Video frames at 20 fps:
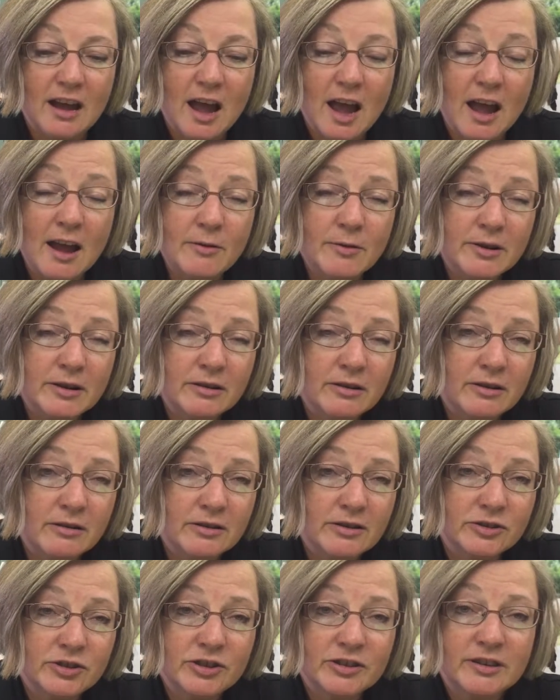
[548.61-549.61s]
I would
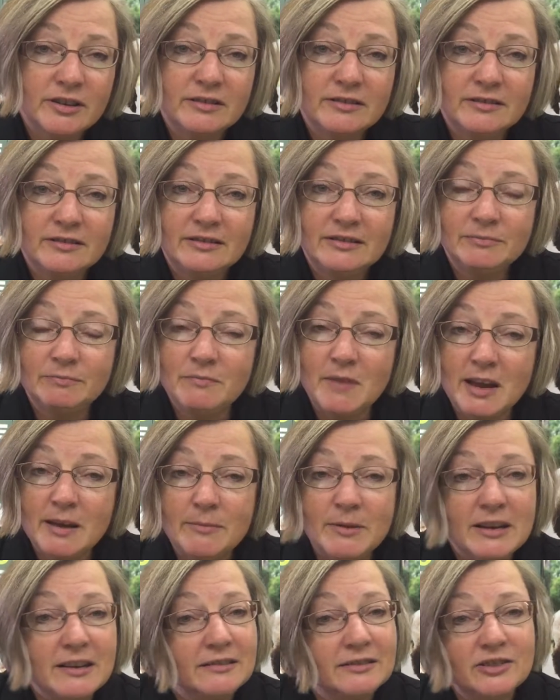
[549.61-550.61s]
encourage you to
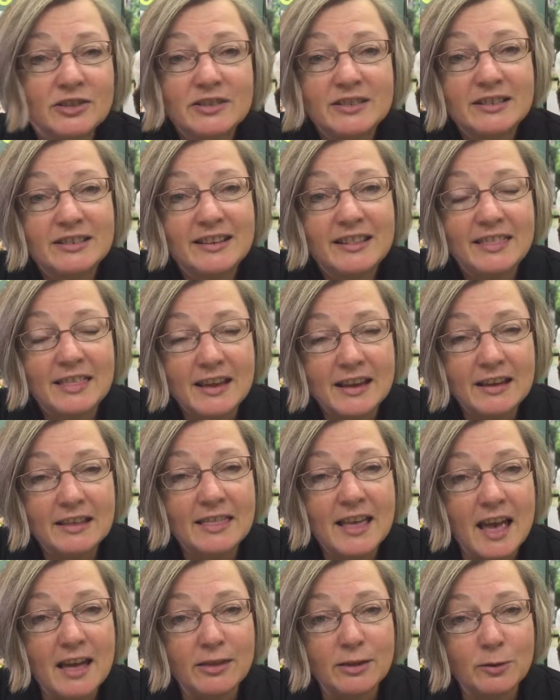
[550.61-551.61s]
maybe just think
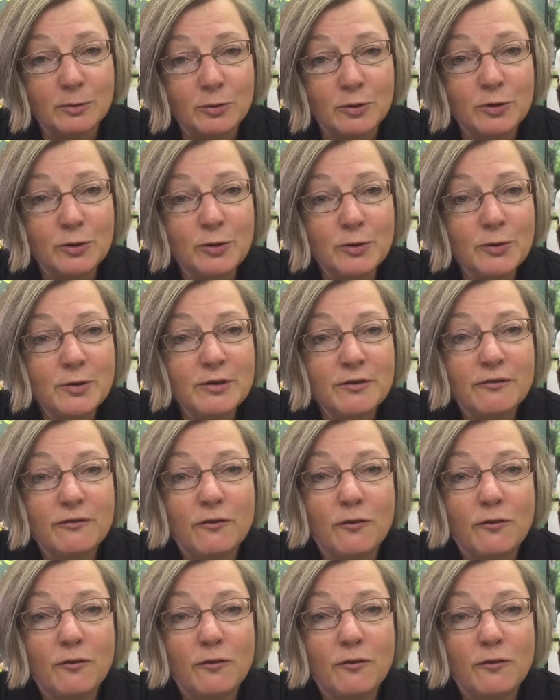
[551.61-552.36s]
that through